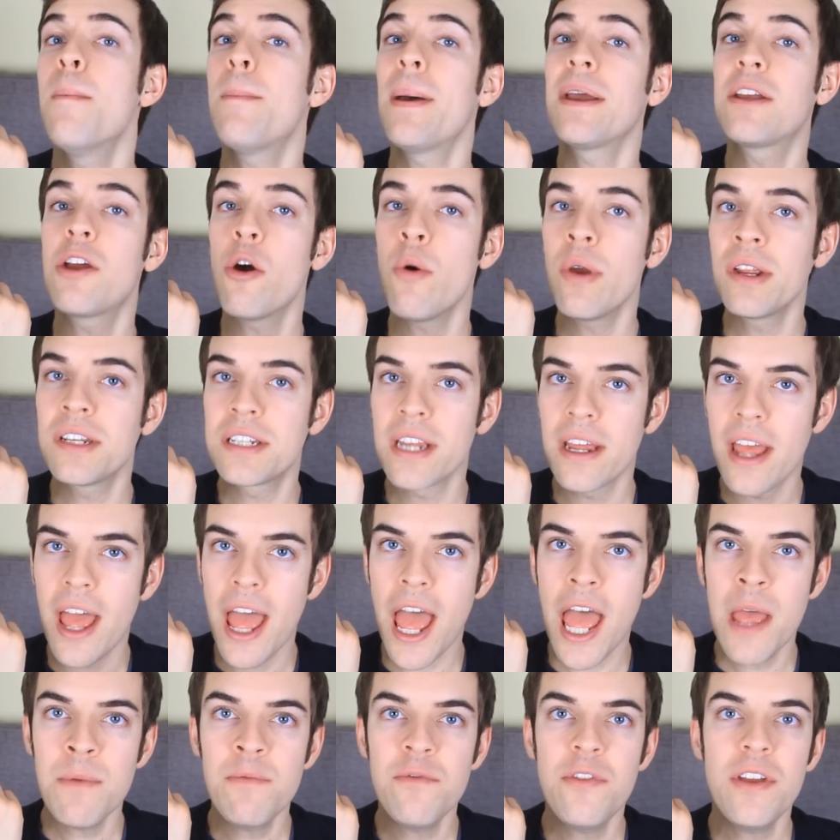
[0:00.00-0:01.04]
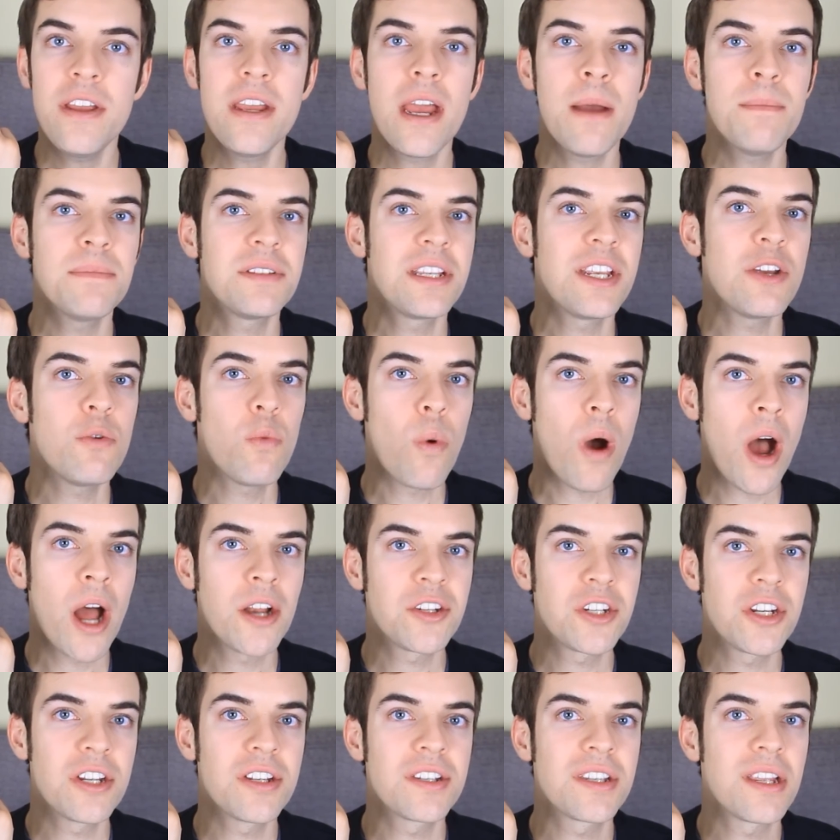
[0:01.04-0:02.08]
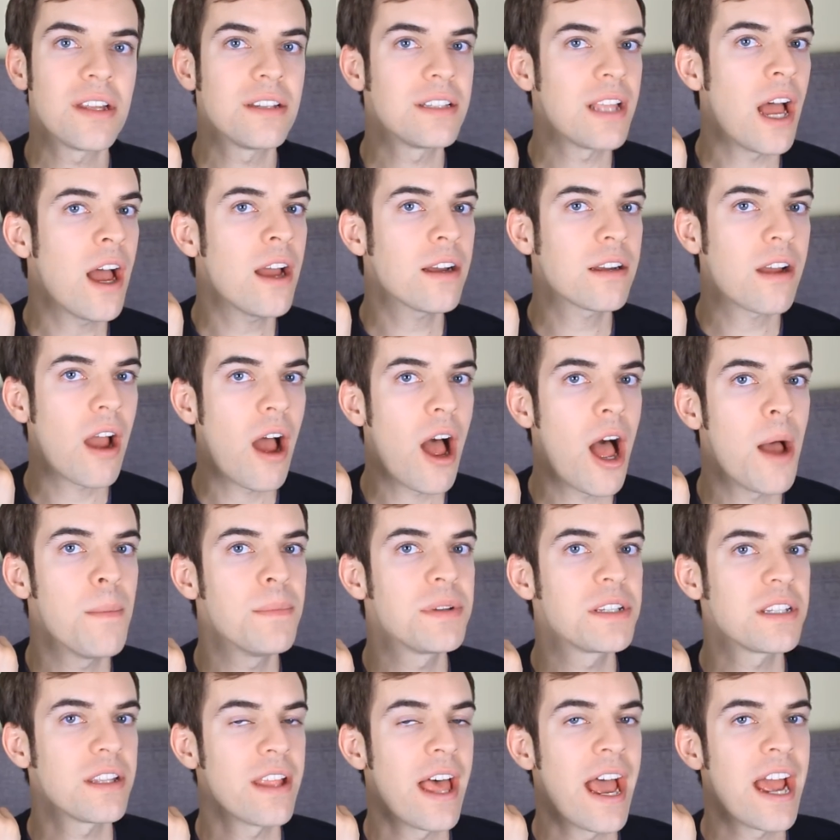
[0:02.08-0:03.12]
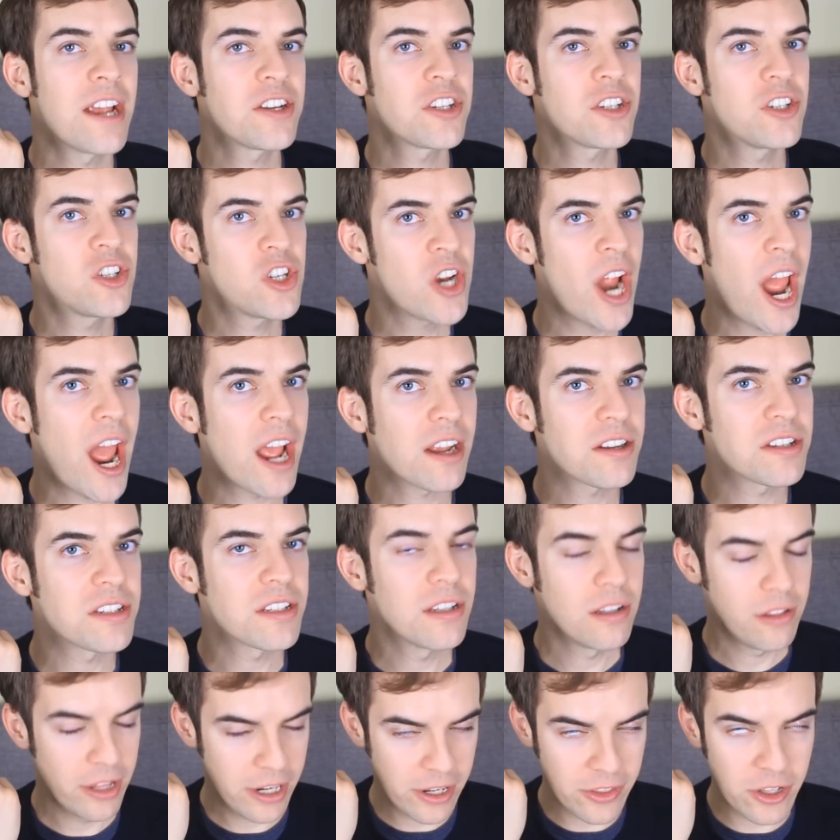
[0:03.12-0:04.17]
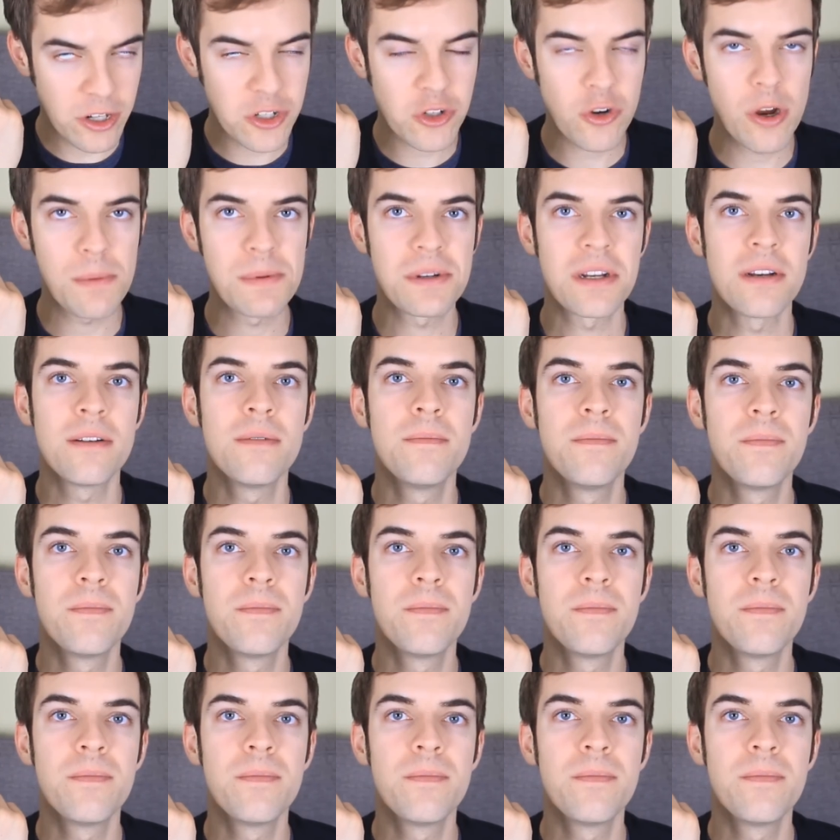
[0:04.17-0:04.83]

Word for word: by going to mvmtwatches.com/jacks, link in the description.